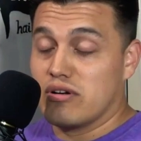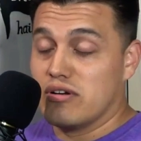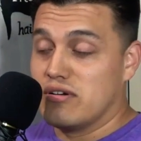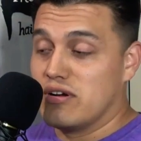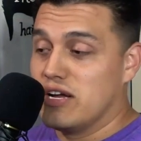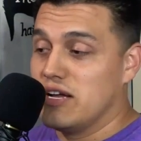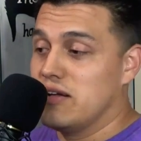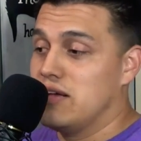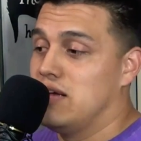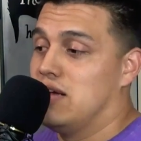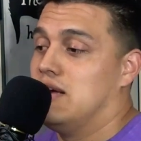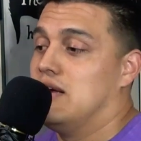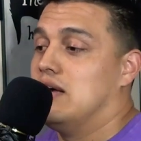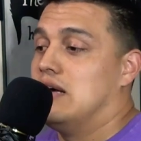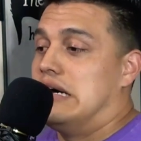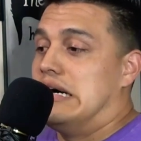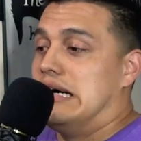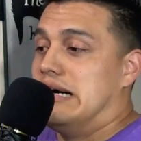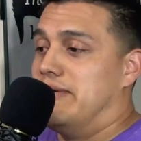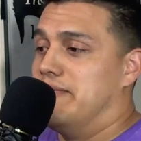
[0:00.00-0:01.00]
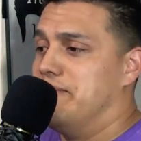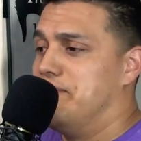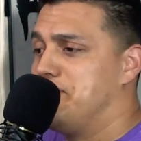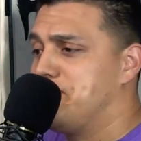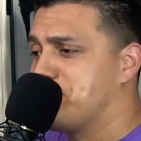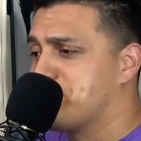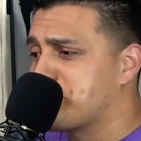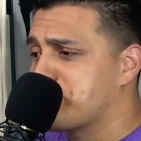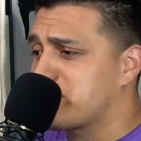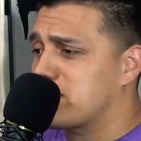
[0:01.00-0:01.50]
right? So
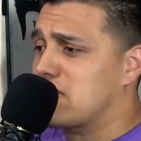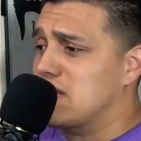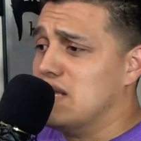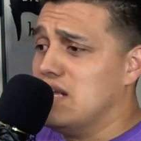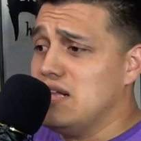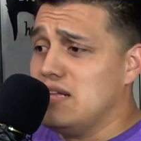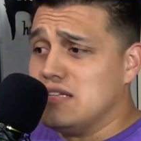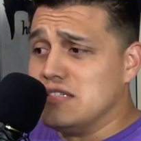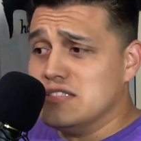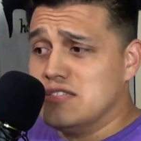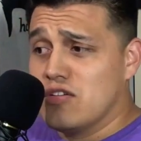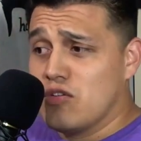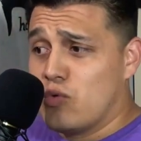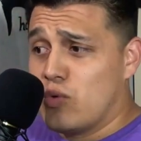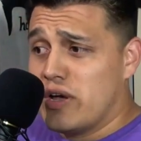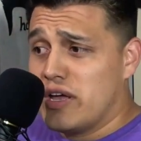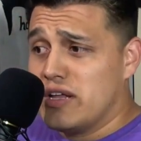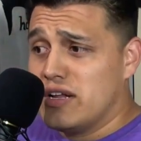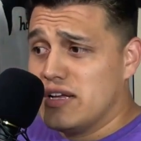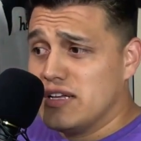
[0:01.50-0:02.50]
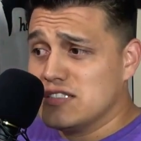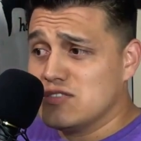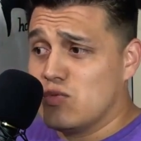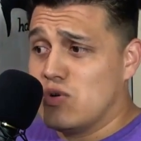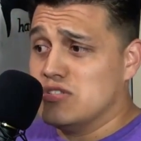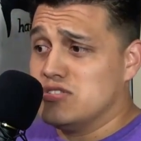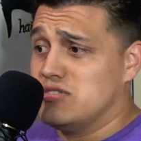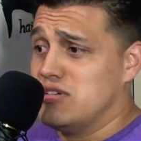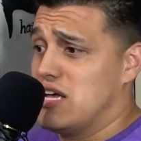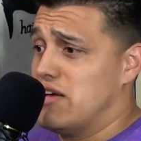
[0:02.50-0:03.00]
the way it is,
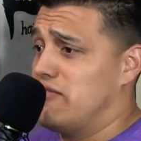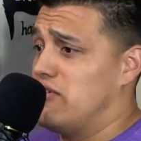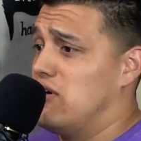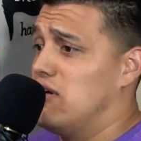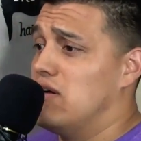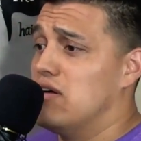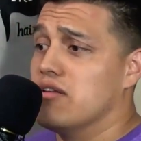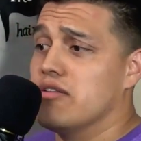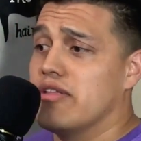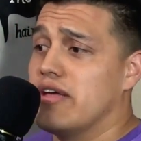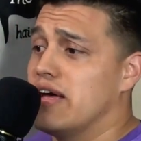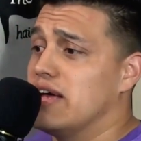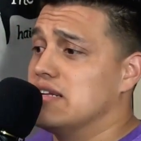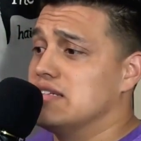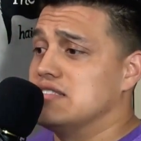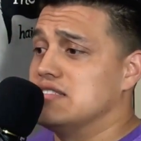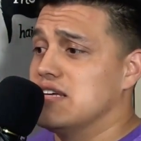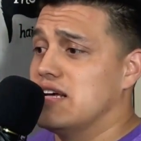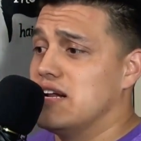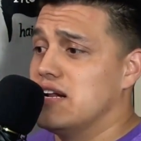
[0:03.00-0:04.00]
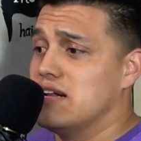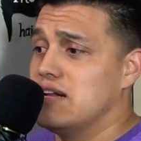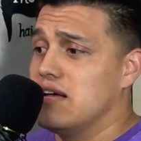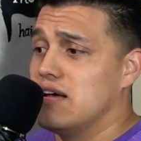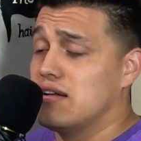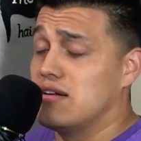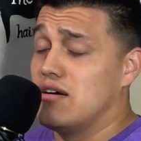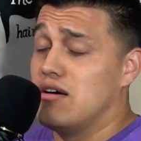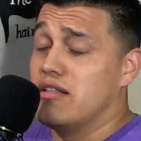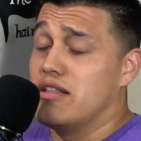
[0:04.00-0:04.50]
once you have all that said and
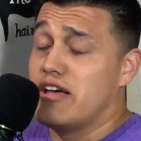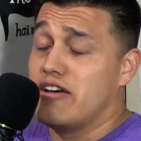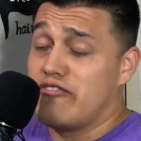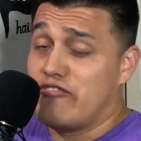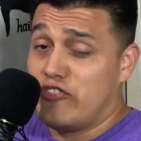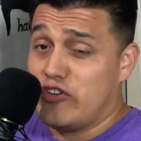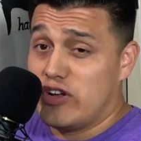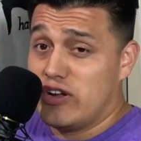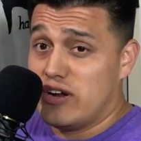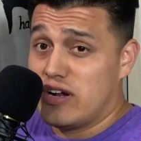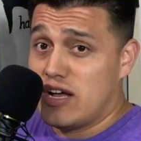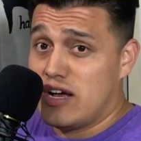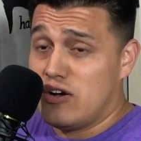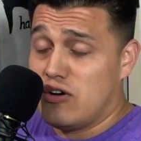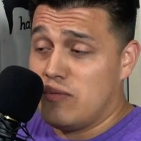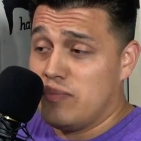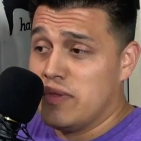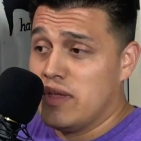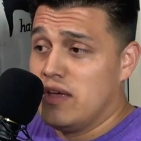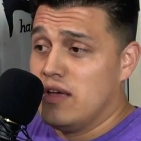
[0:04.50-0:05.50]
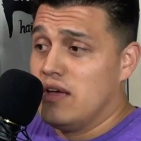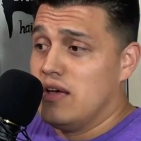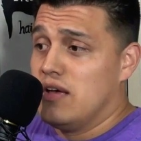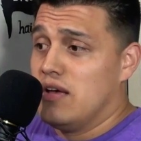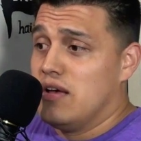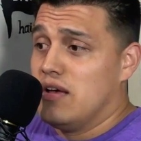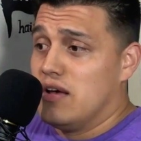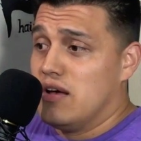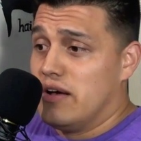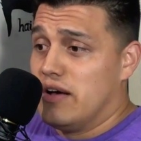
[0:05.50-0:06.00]
done, all that figured out,
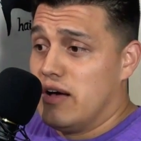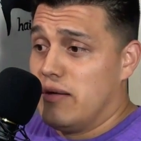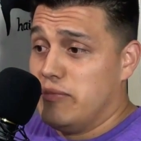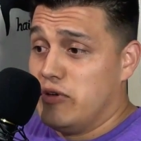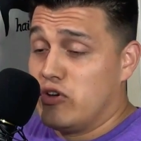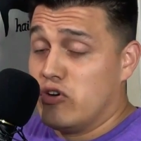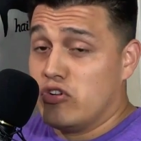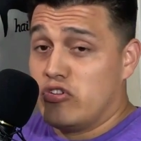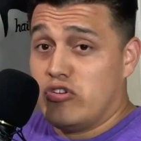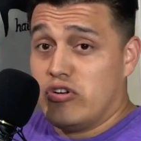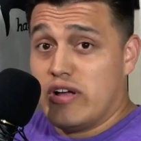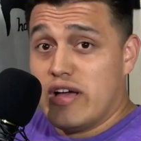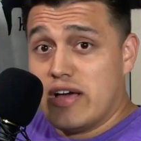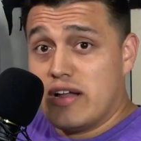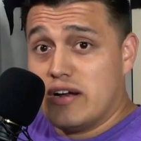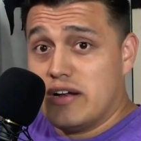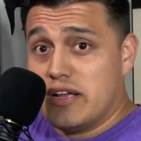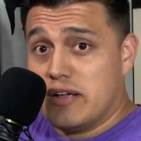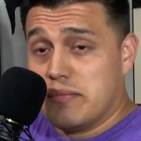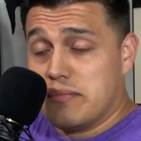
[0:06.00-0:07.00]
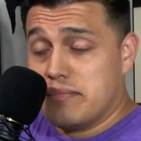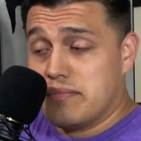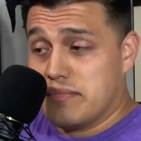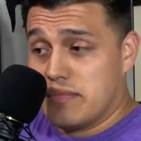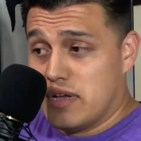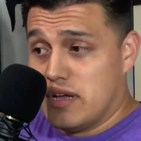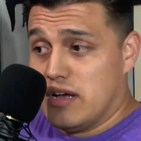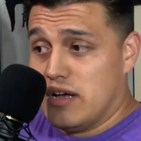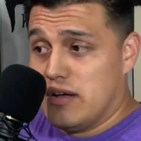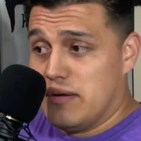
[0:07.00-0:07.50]
you go to your editing
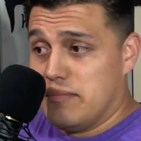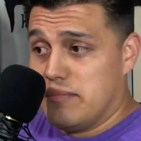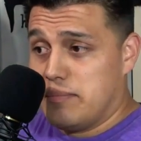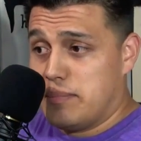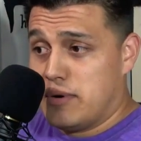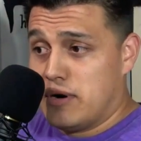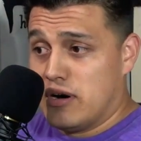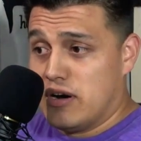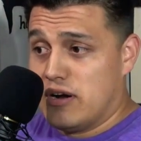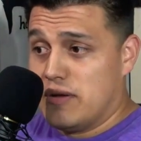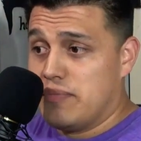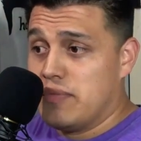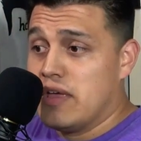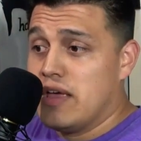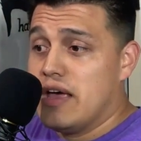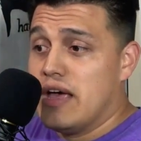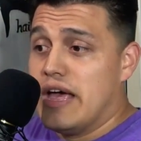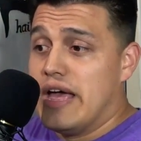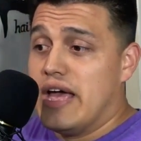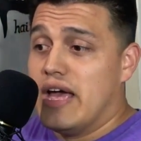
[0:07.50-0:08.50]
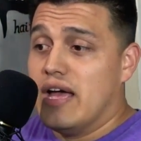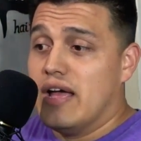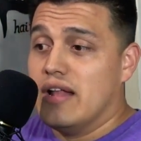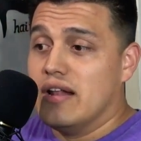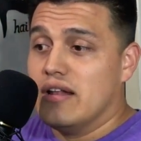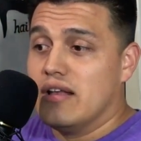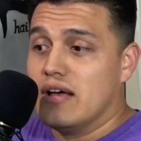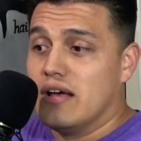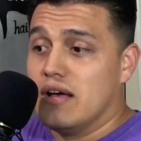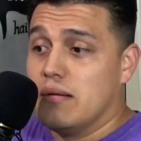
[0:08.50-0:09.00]
part.
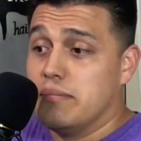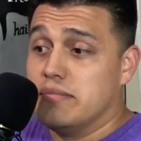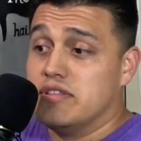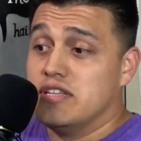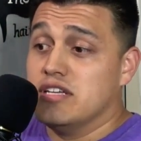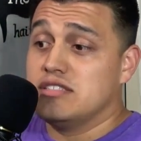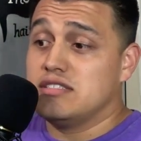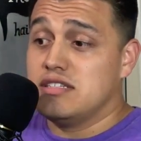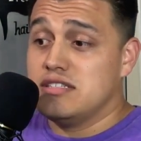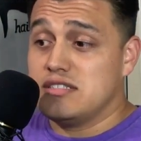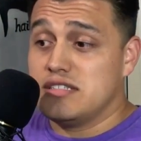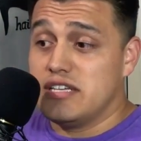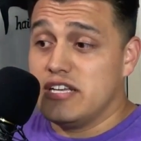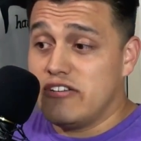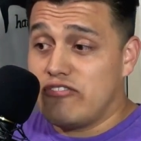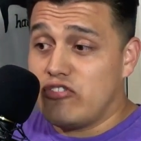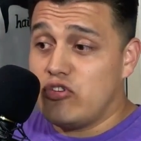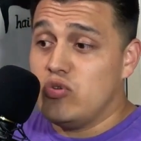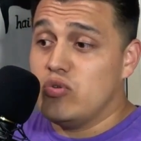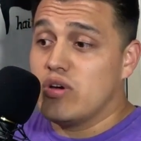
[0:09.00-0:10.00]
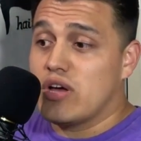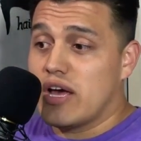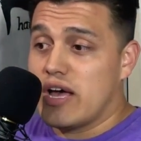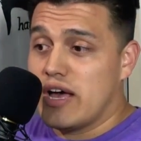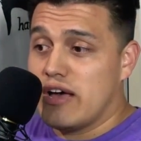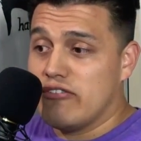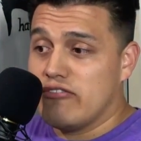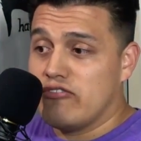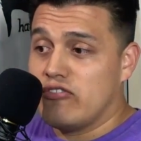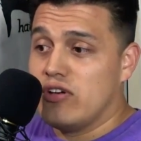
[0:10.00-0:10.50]
And this is if you
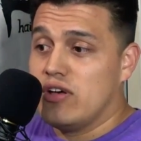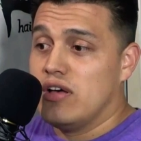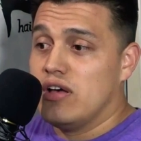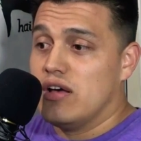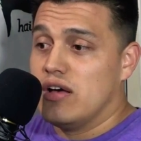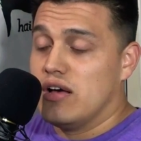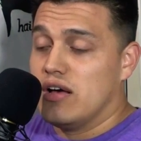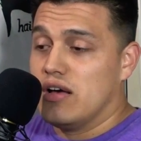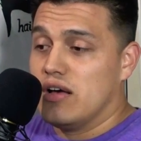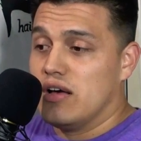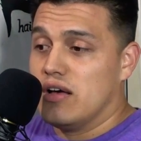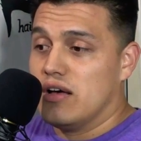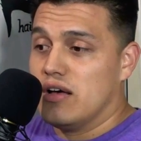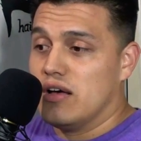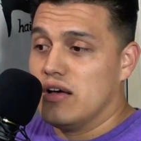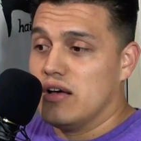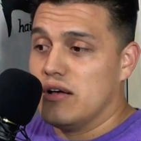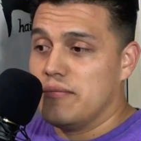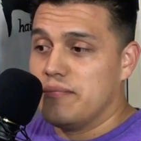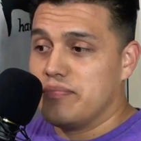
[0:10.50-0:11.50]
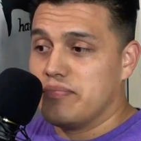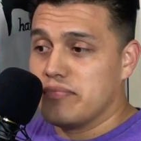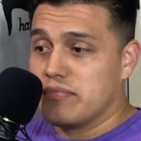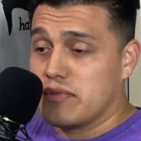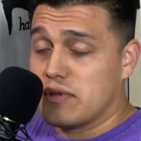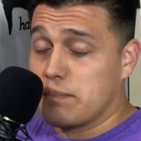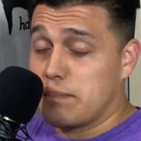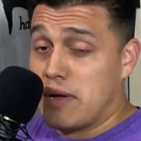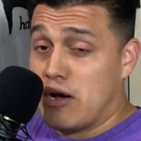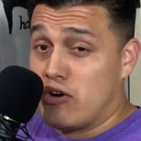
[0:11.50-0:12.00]
have
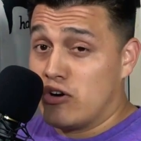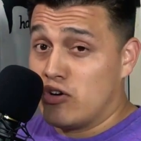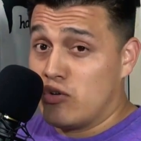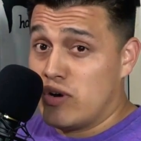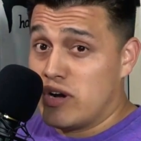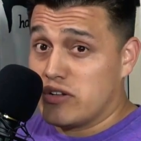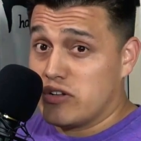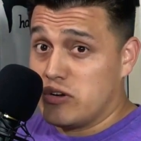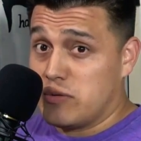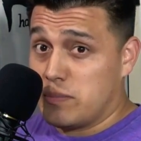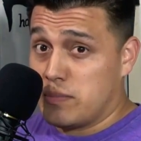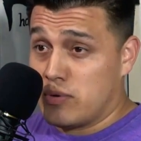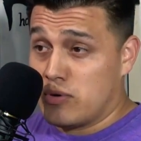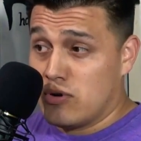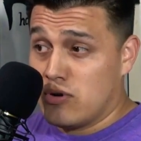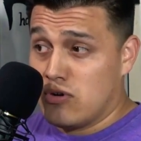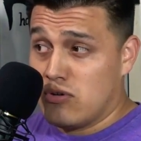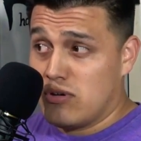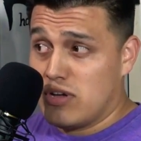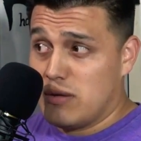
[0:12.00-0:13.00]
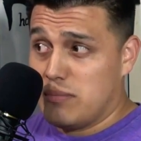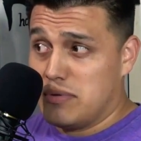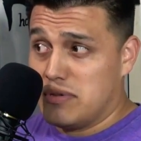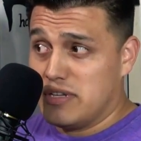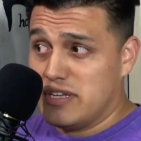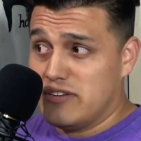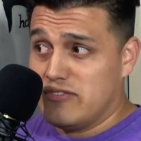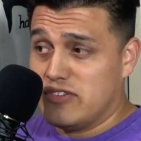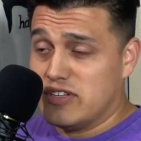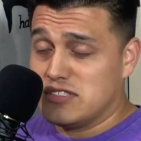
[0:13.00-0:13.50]
Powerdirector Pro. I
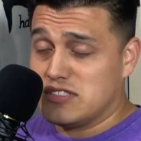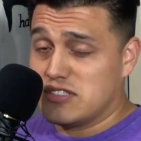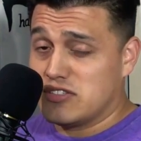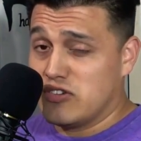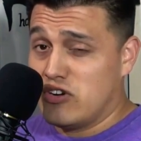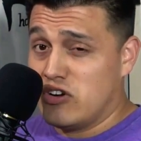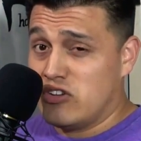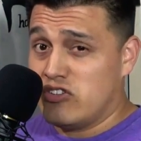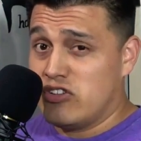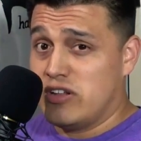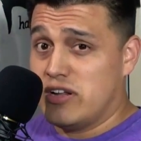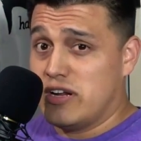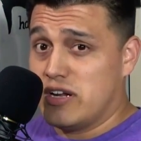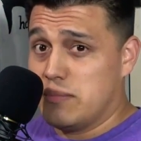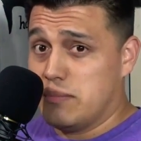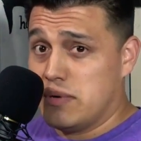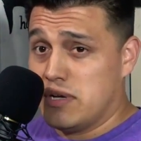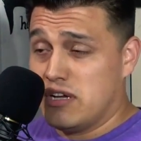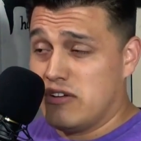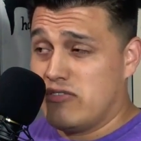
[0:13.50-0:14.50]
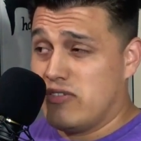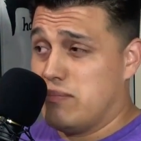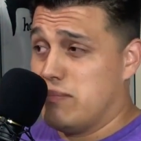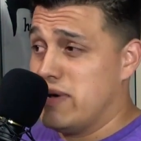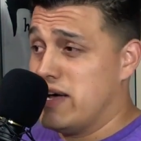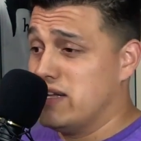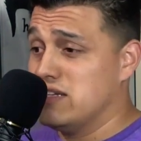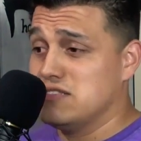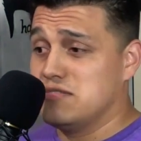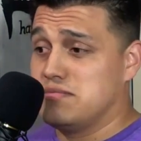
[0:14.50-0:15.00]
believe it's 13 and above.
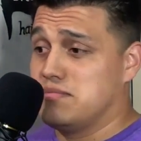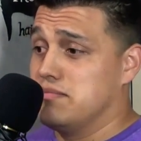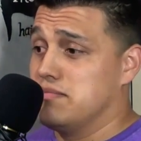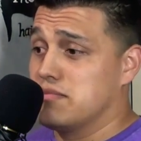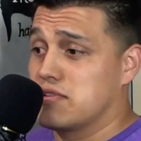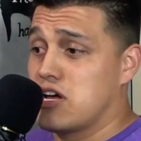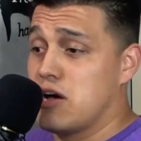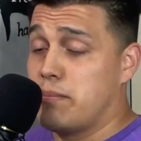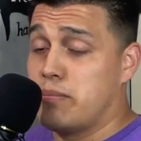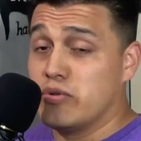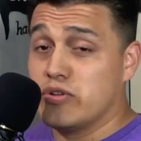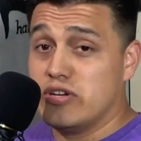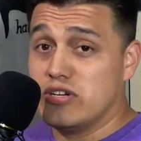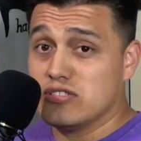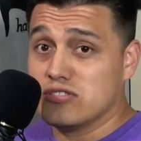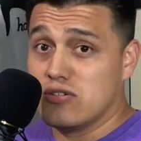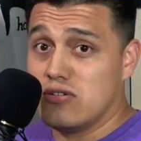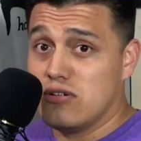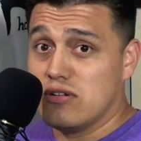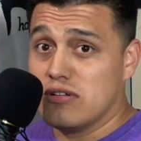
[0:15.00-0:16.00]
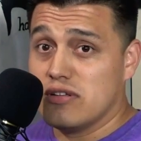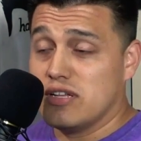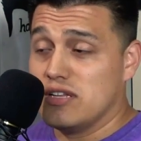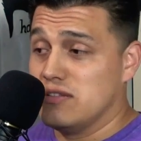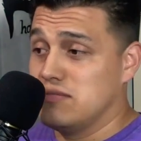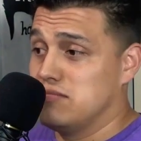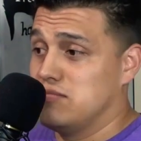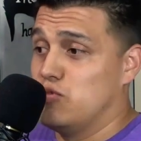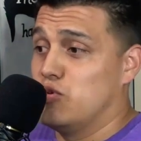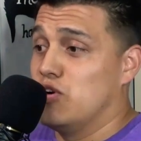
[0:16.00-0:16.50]
Mine's a couple years old,
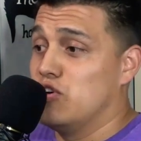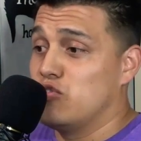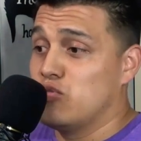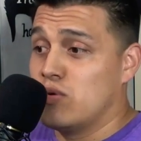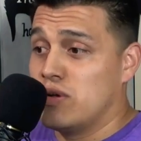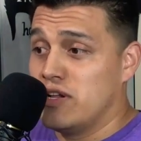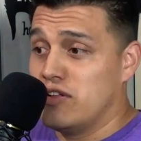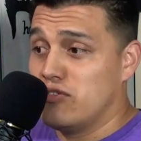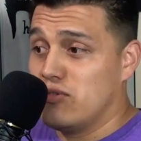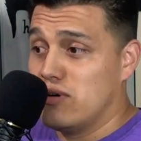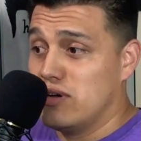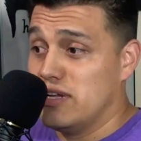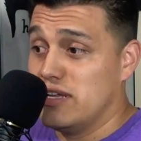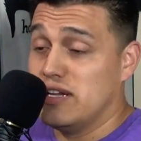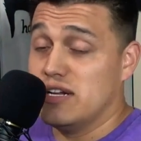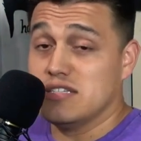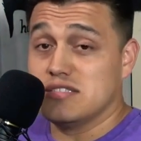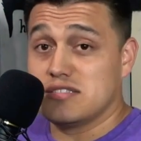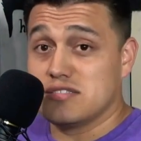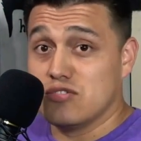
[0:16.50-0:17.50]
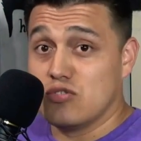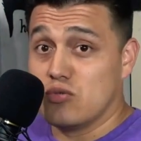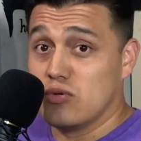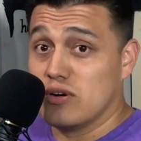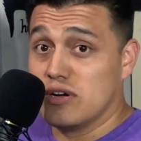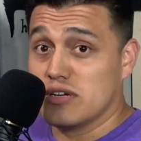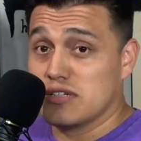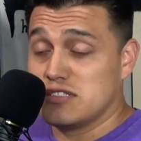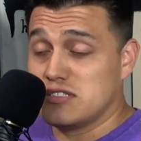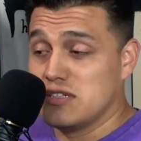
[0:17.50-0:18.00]
and we're in 2020, and it still
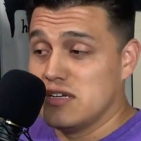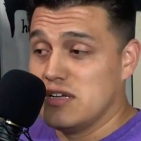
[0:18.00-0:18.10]
works